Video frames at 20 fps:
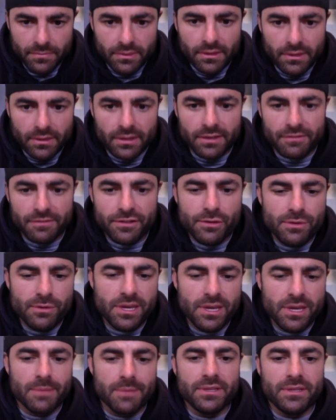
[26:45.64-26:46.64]
if you
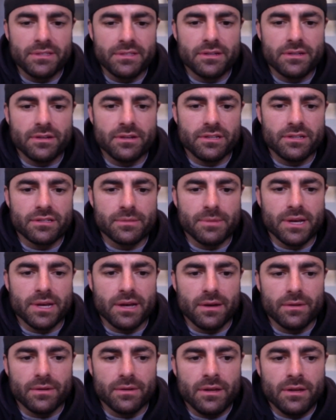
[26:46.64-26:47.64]
can't be serious
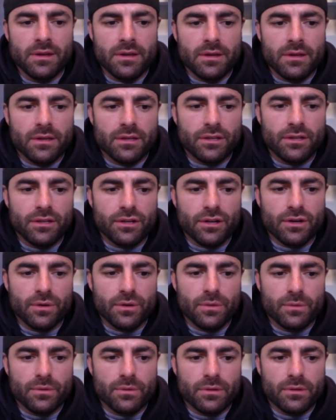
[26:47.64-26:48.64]
about, you
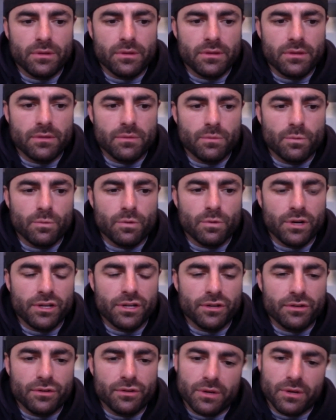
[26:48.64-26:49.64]
know, what
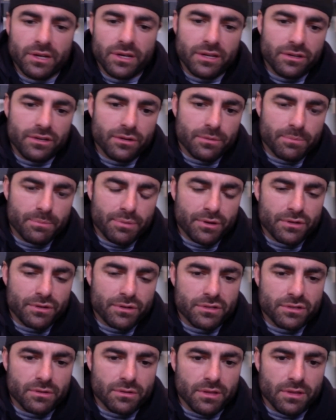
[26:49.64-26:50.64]
you're doing in your
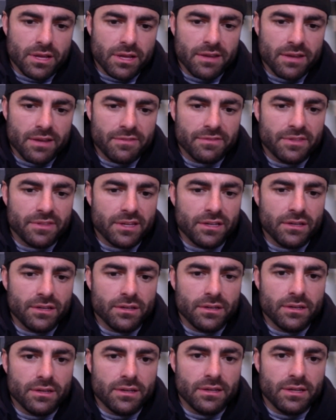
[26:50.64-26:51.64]
personal life, then
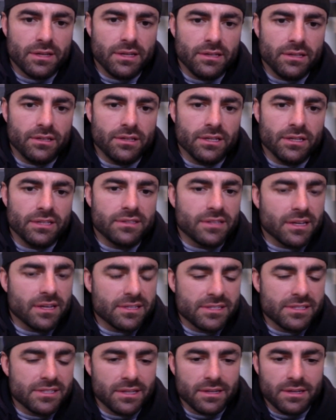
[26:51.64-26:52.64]
it
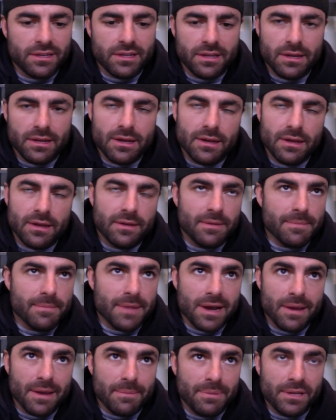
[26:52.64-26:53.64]
doesn't, in
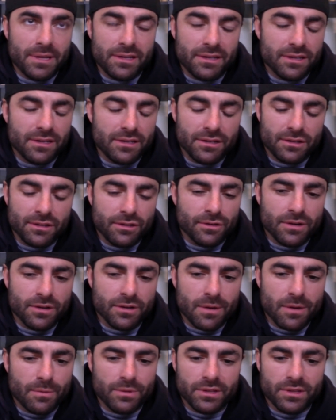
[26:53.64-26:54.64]
my opinion, you're
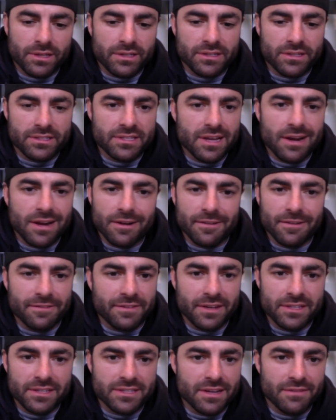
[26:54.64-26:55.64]
not willing to
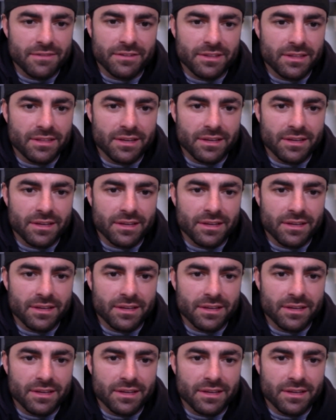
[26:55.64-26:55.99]
sacrifice everything.